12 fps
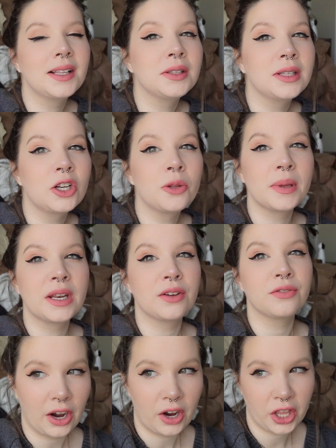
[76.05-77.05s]
a little bit
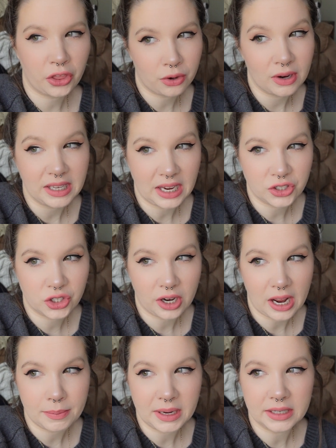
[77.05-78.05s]
of tearing through it
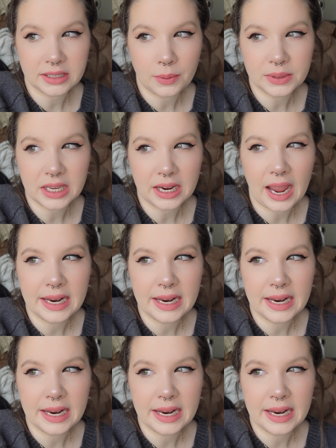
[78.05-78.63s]
yesterday because I was like,